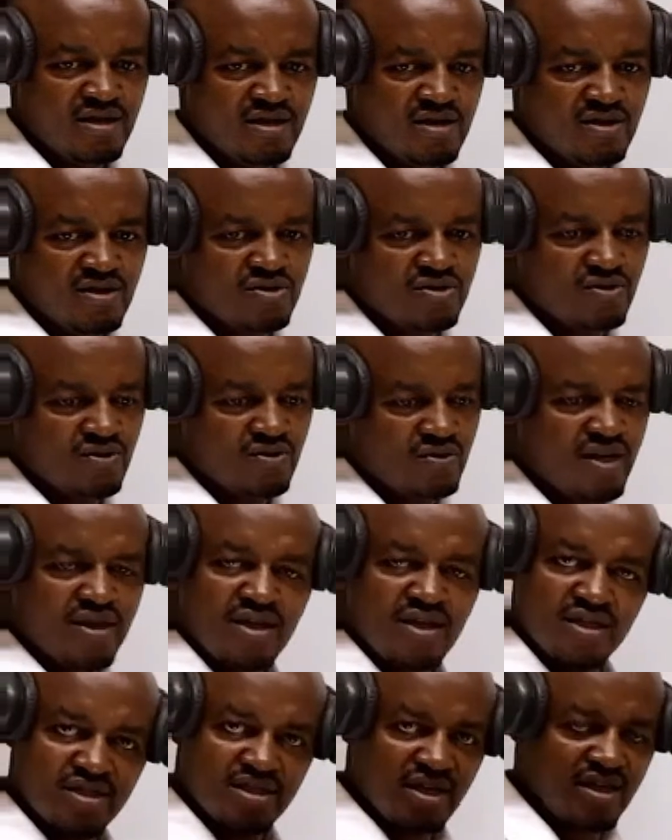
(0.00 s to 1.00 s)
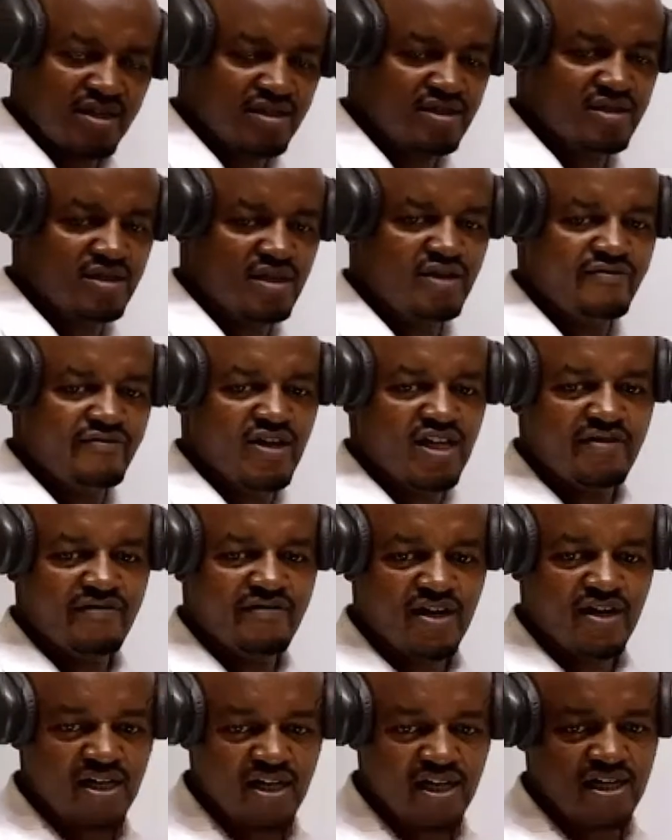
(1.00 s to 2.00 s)
So in this case, if you're
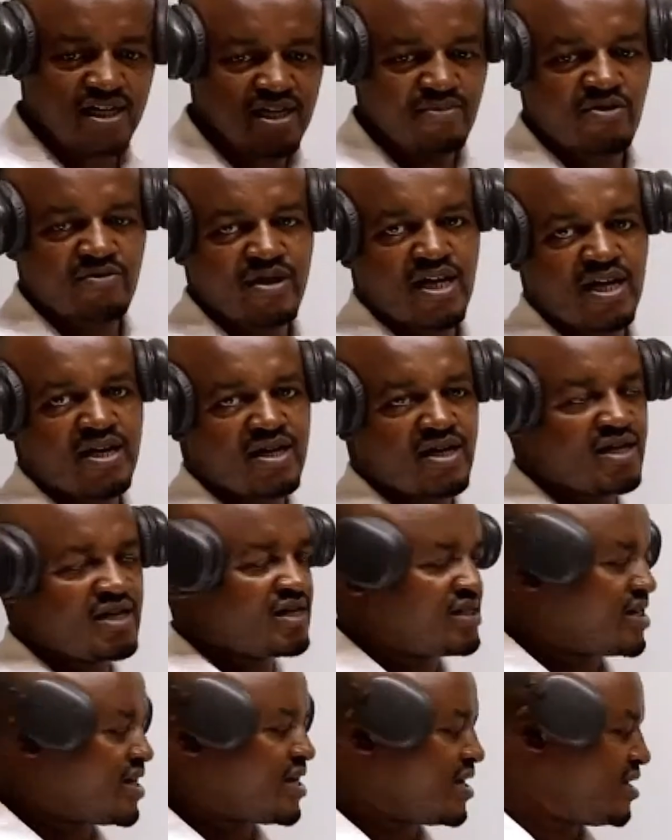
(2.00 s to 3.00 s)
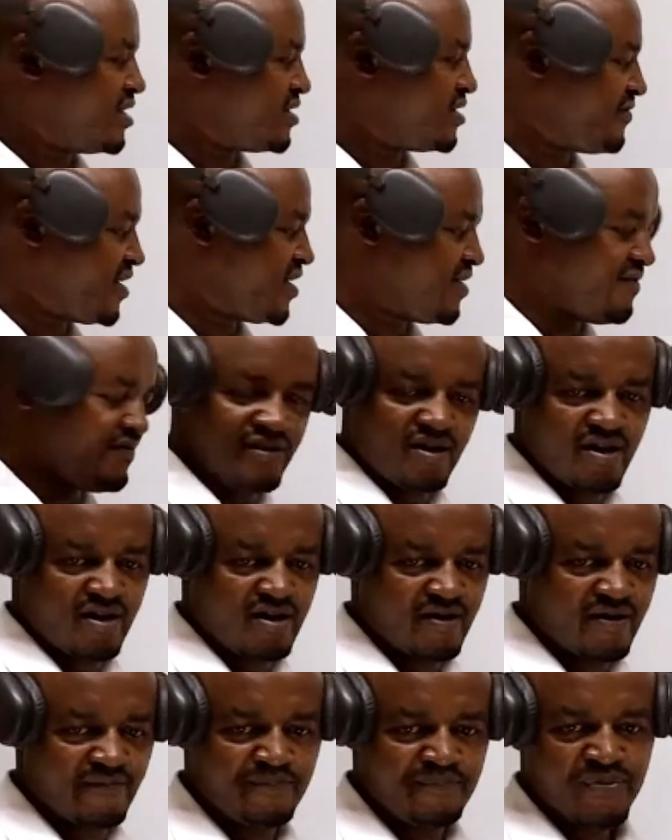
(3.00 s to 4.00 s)
given an item on the credit side,
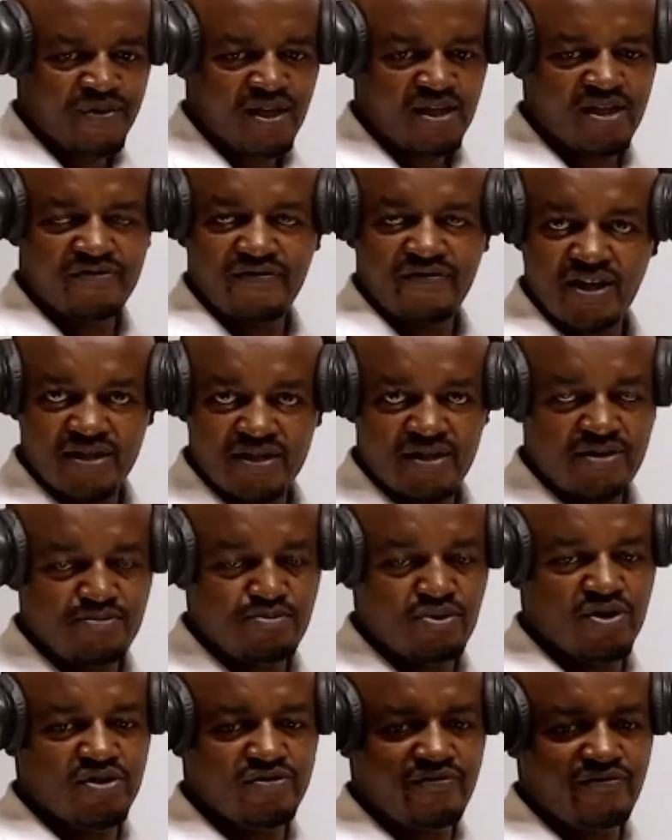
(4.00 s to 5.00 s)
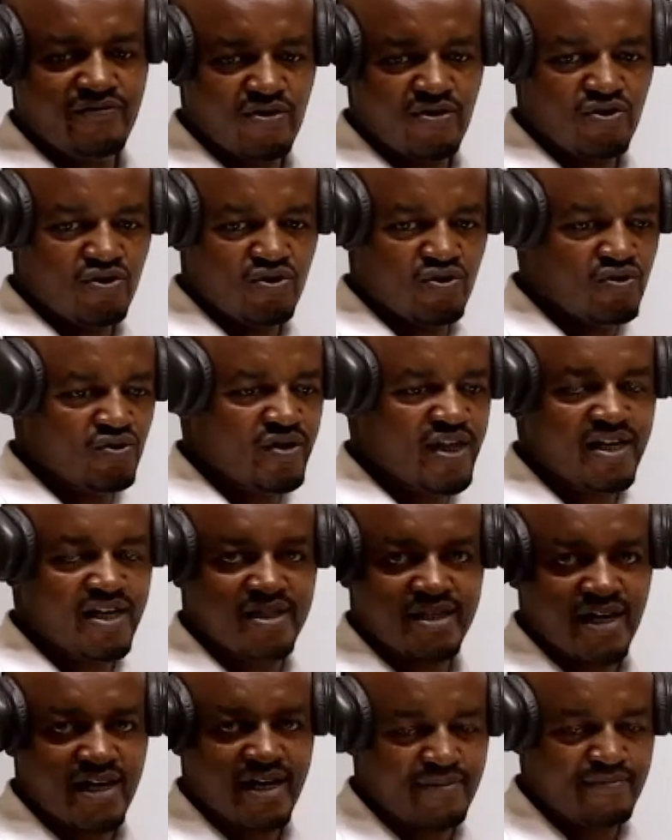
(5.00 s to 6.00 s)
it's very simple. It's for you to know that is
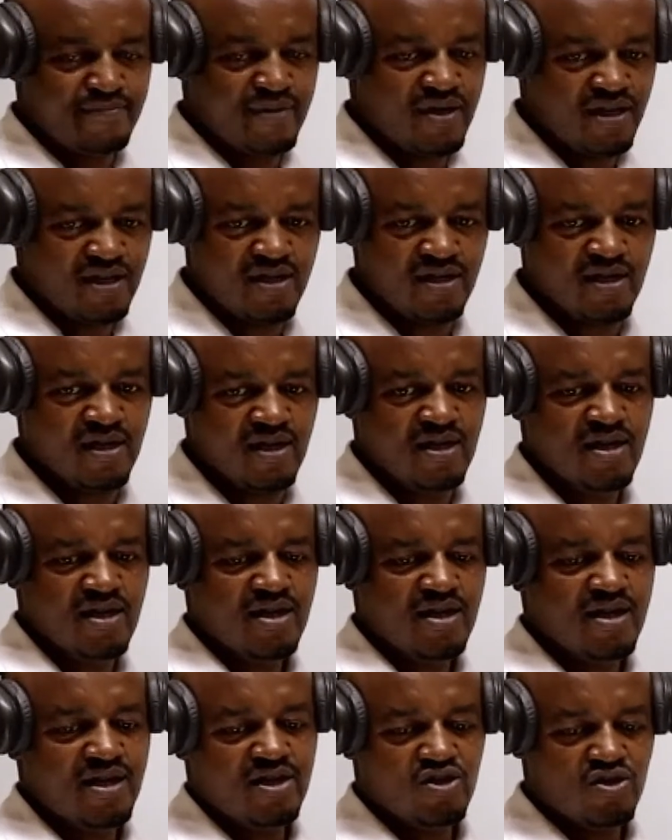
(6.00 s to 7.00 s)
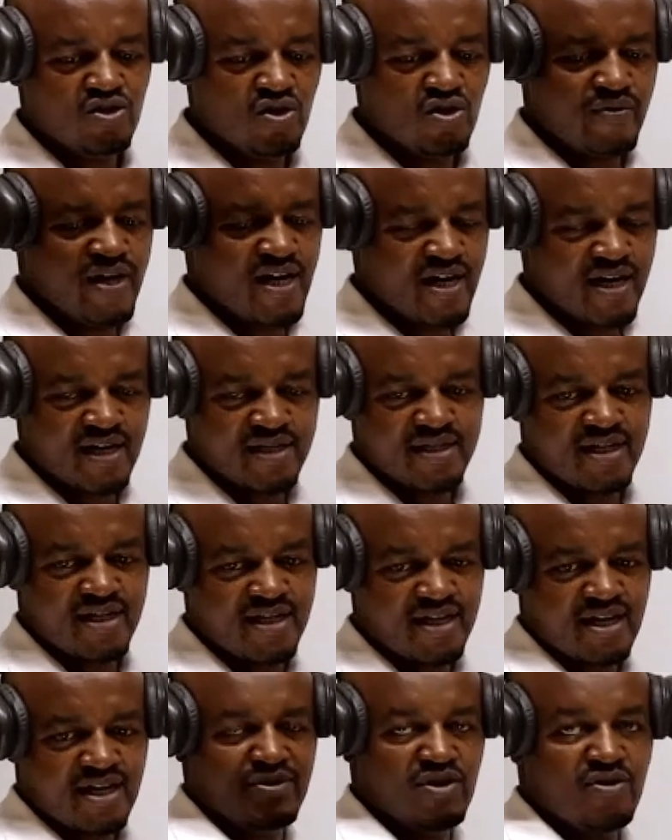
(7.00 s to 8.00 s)
a liability. There is no way an asset
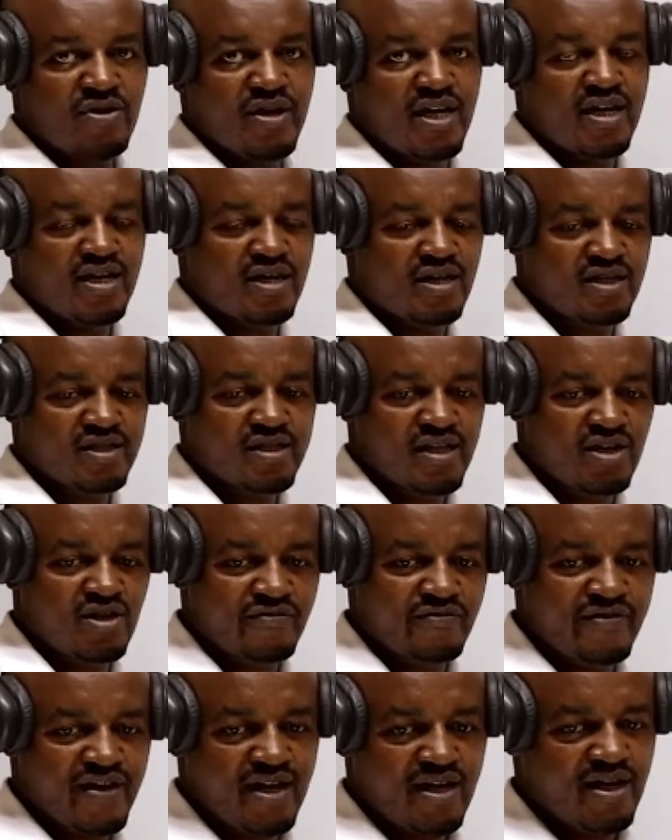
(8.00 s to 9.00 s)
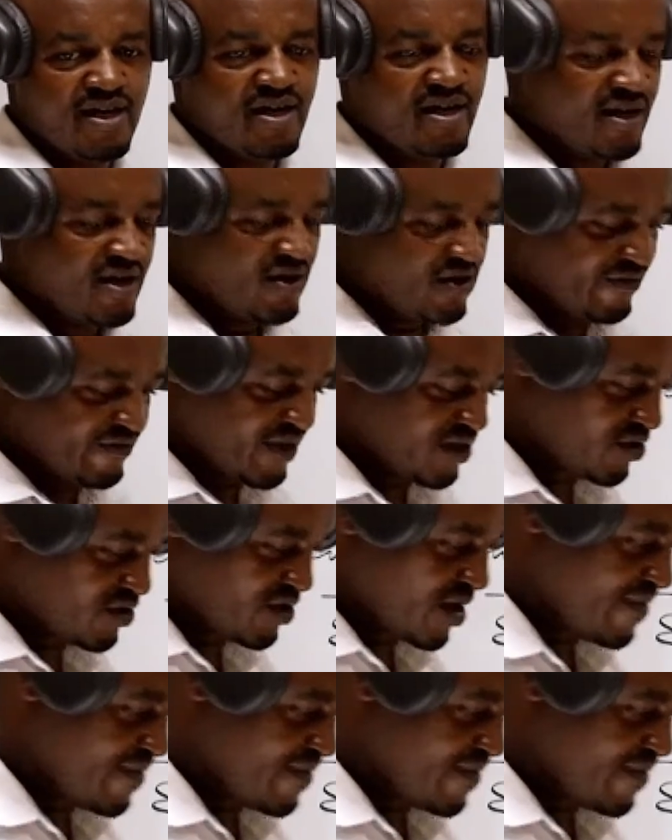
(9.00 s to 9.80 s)
can be on the credit side of the trial